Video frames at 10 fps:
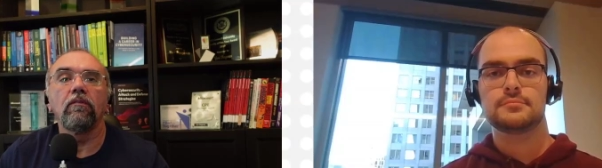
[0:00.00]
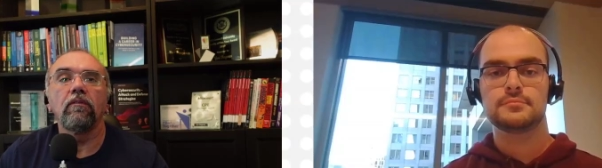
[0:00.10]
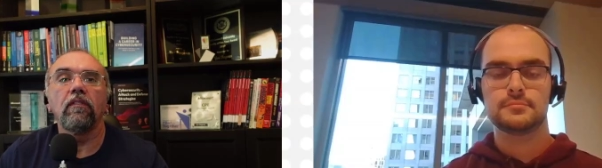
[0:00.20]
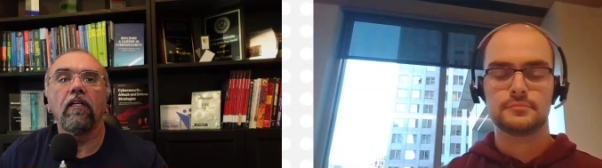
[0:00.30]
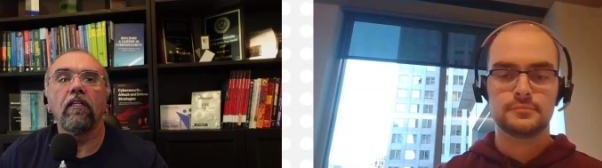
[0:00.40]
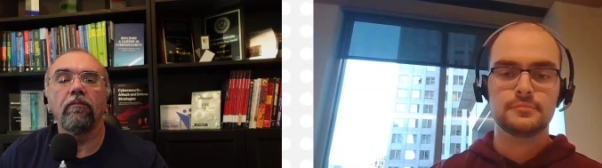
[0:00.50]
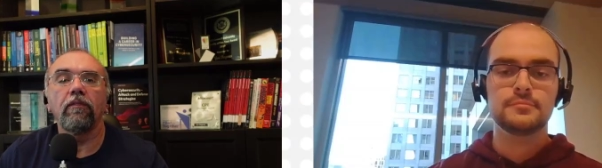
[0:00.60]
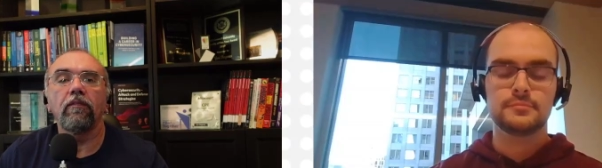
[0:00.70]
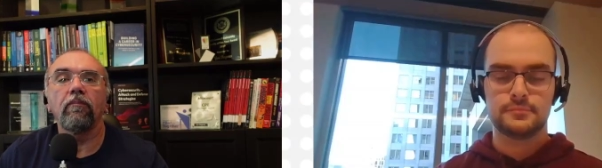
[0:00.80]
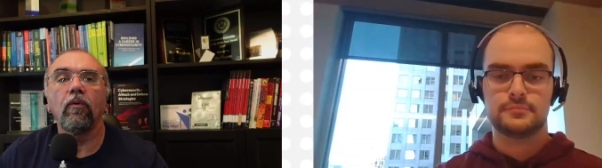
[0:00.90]
Speaker 1: a little bit
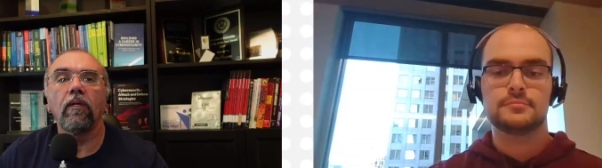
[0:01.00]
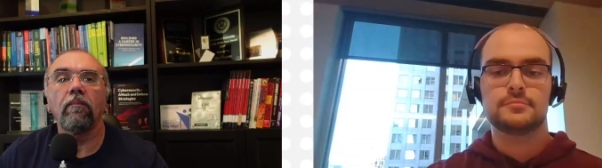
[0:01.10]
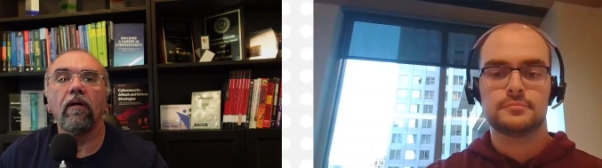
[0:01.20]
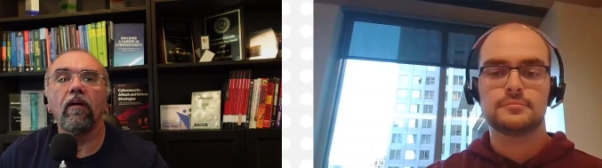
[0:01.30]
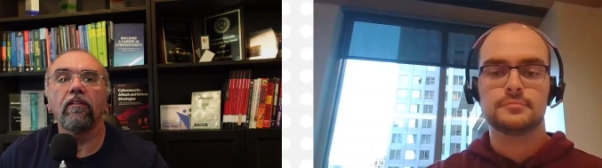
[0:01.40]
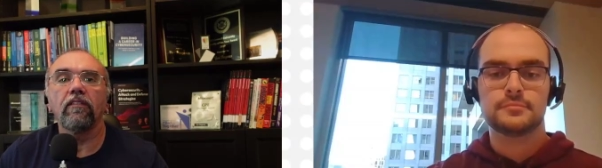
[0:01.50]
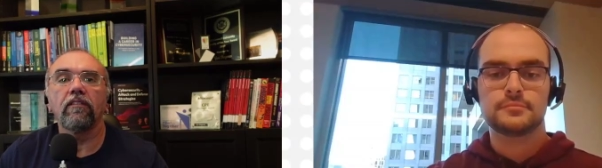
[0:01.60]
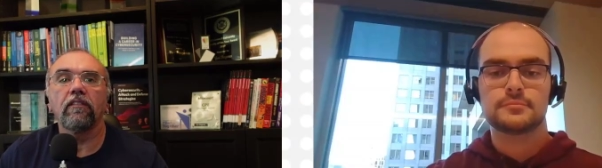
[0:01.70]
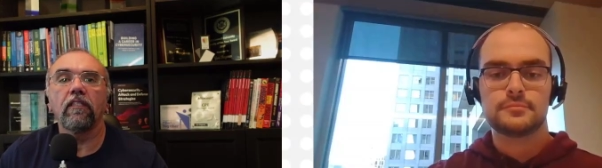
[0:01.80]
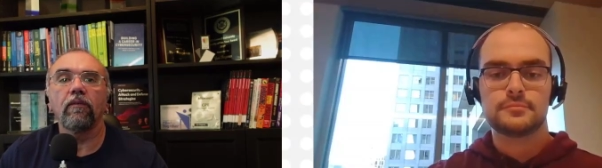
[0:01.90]
more about this
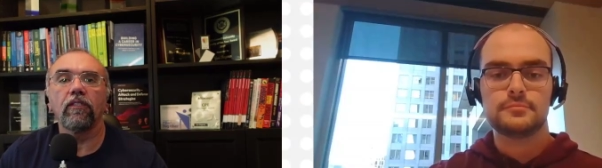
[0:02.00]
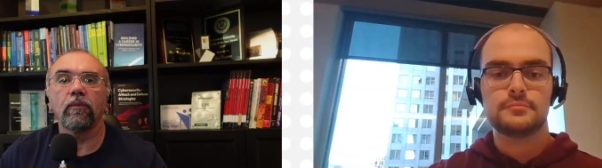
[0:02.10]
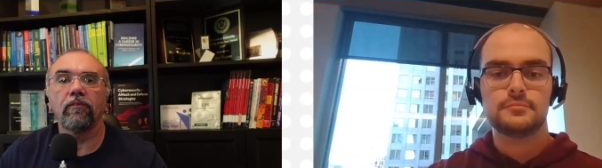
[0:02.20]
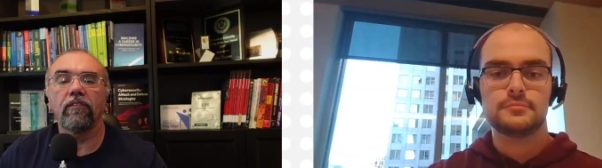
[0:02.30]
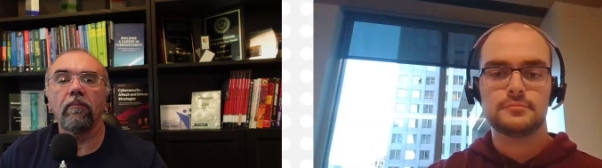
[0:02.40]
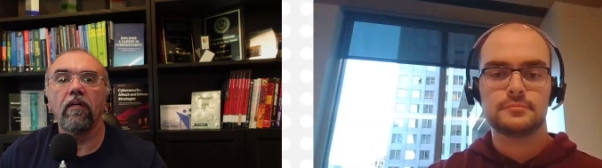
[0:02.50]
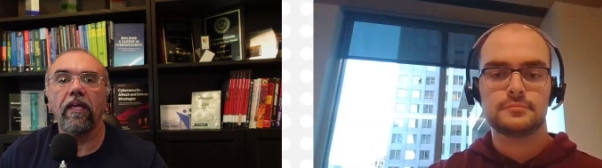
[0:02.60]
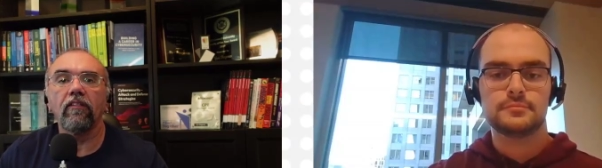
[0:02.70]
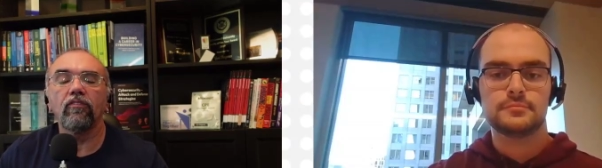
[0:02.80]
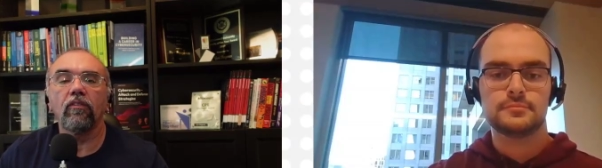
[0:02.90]
integration with some hands
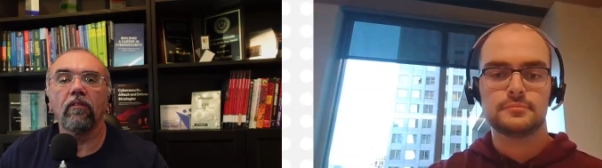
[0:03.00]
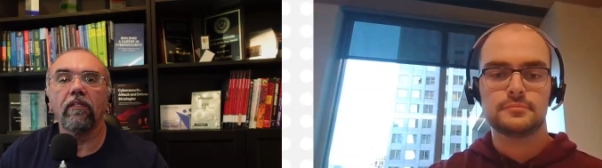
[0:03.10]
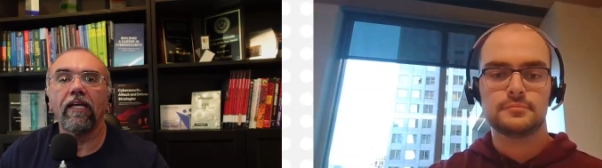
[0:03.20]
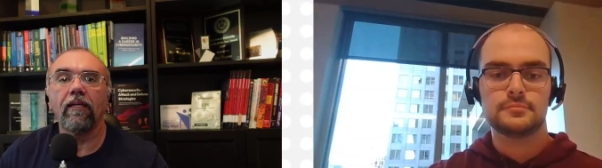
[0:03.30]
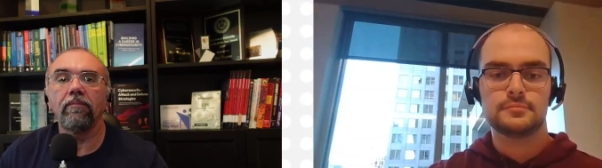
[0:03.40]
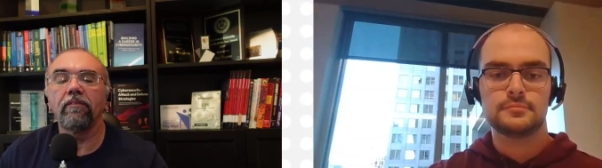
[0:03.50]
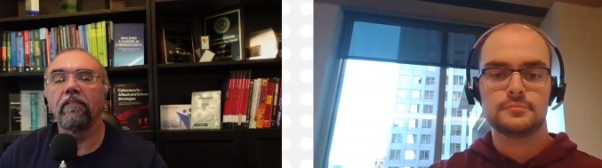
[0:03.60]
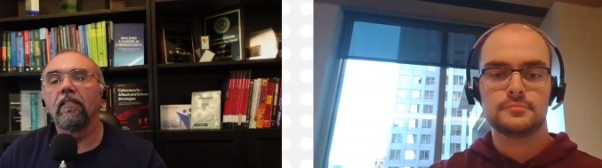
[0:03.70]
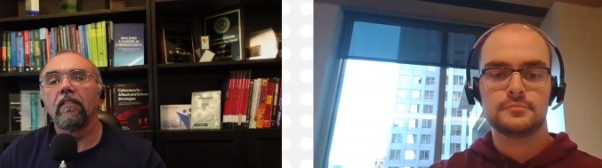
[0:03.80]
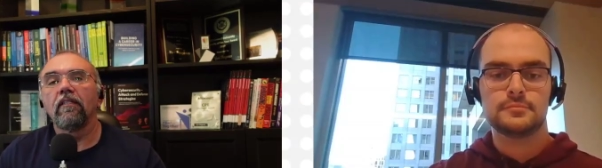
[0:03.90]
on lab
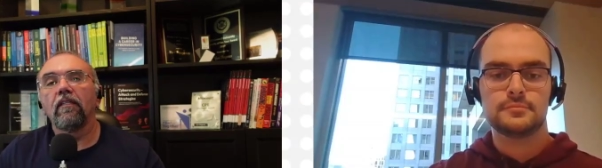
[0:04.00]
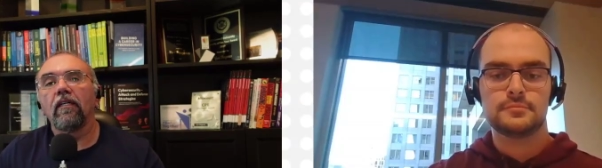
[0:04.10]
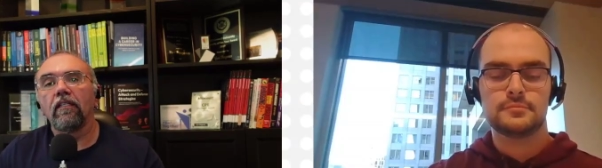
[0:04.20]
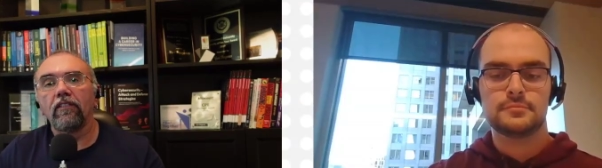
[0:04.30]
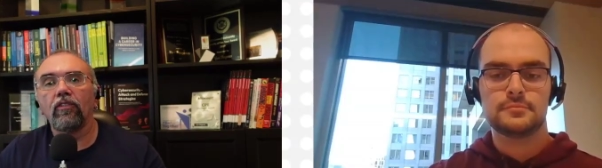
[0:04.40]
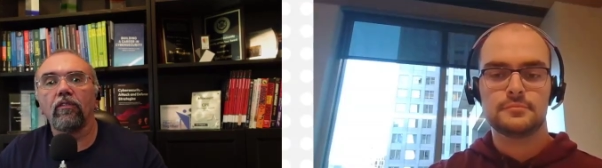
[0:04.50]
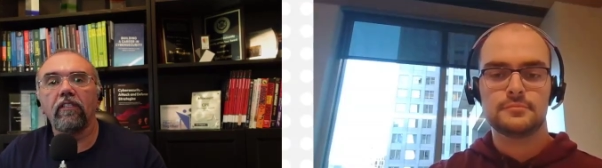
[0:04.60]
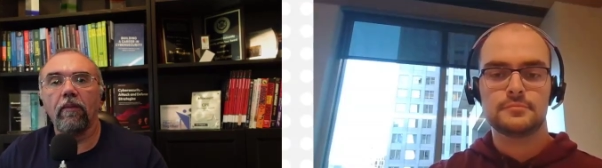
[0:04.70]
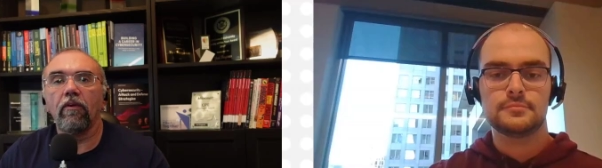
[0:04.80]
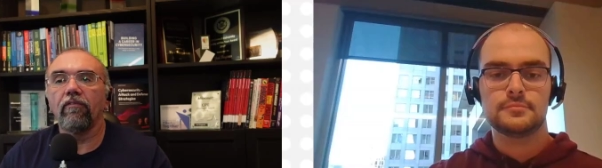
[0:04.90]
uh, in your demo
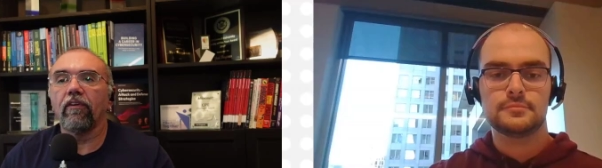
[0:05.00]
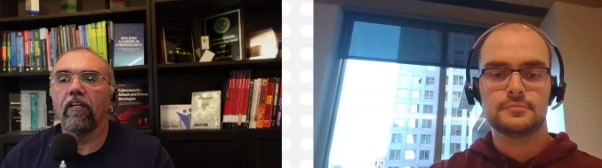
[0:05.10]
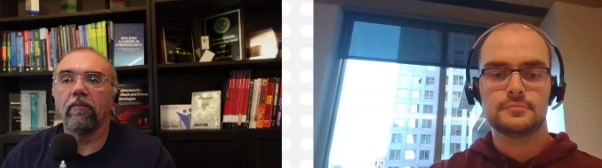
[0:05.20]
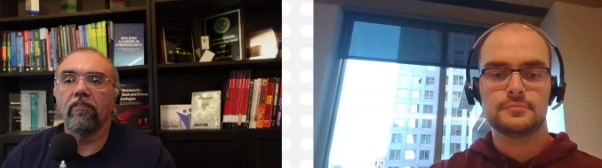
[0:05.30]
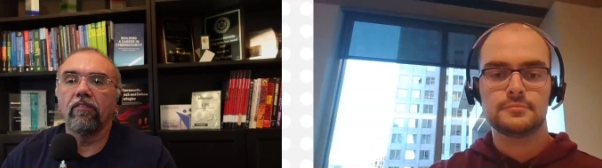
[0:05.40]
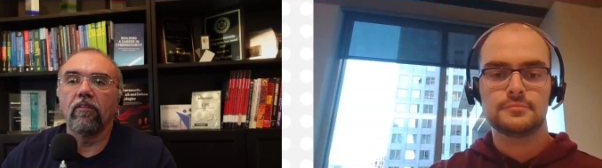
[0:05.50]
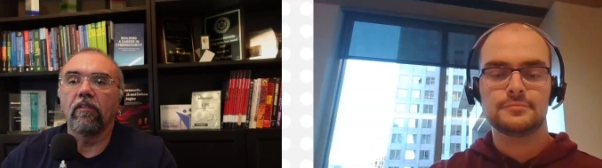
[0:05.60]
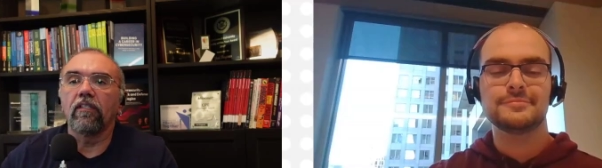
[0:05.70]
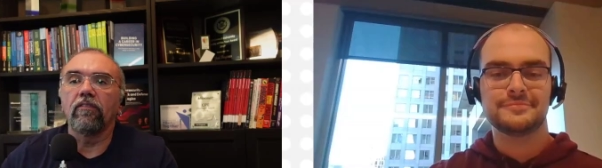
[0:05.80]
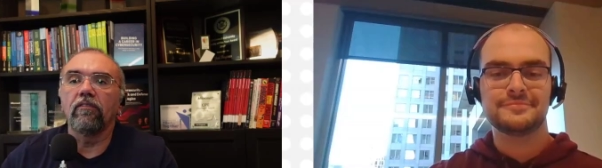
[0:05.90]
environment. So, can
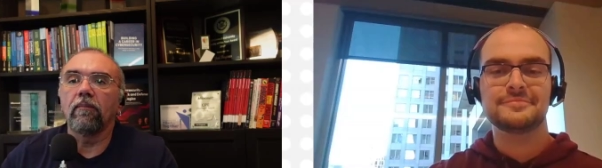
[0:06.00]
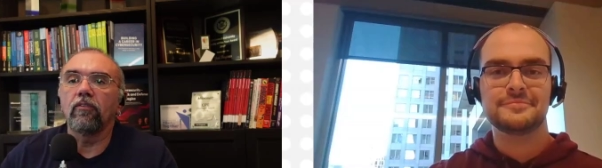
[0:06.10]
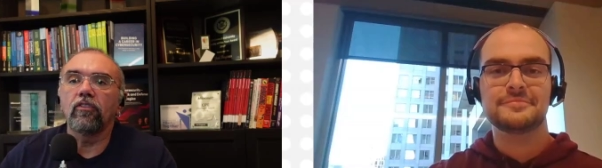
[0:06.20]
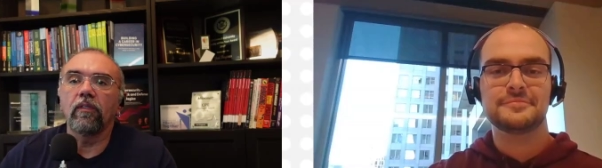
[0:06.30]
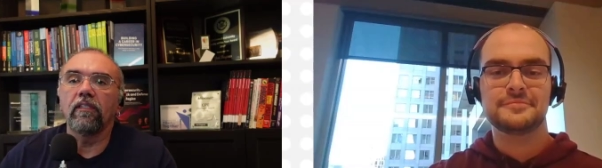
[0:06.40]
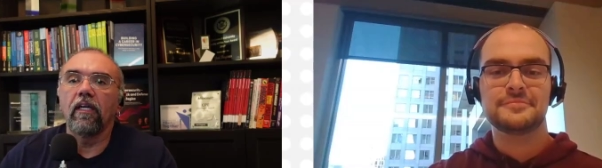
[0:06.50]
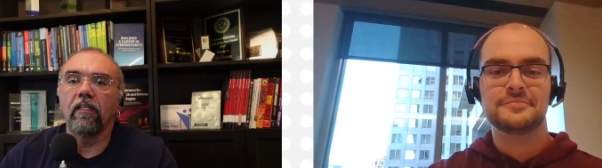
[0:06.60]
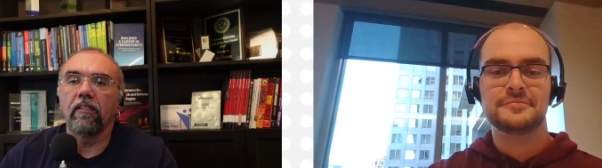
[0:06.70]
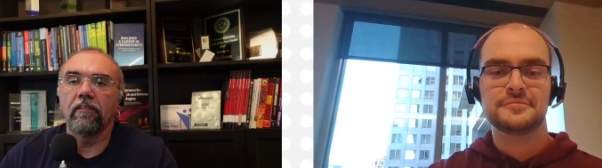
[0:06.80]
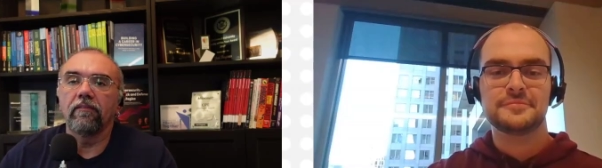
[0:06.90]
you demonstrate that?
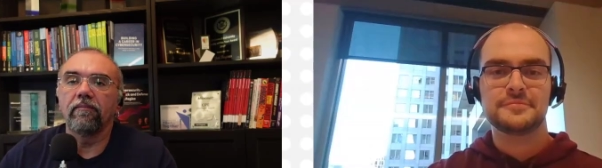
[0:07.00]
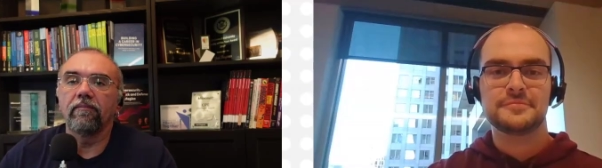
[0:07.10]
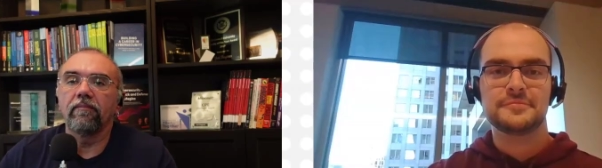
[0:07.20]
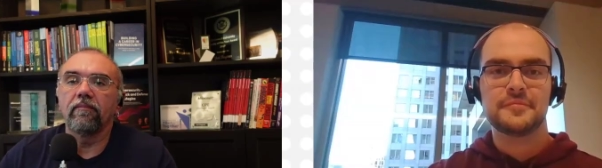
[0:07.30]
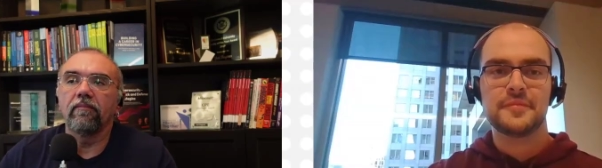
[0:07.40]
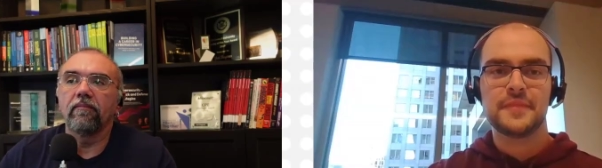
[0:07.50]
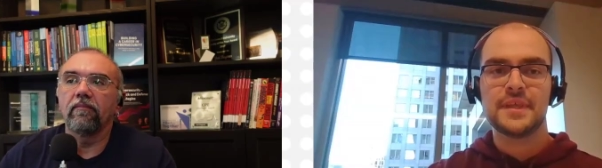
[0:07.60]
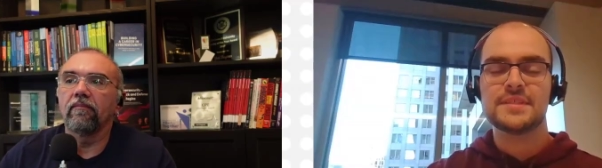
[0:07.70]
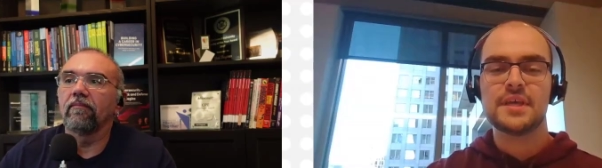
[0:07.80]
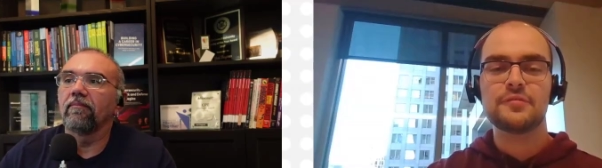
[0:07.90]

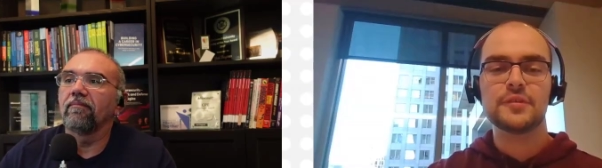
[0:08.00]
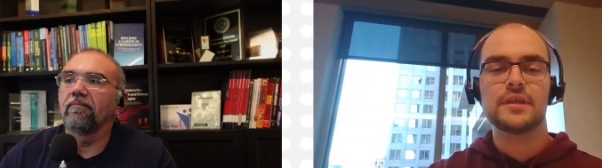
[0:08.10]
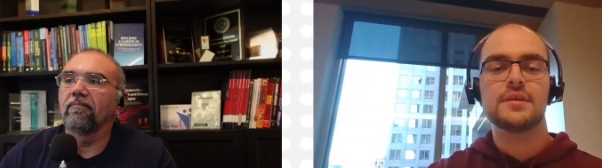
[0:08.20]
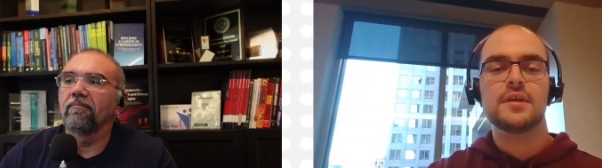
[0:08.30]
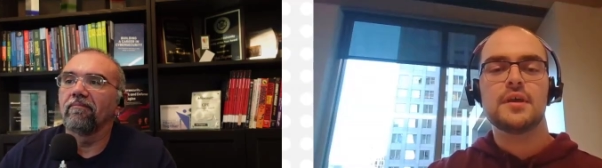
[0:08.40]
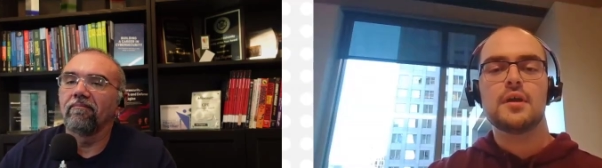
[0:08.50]
Speaker 2: Definitely.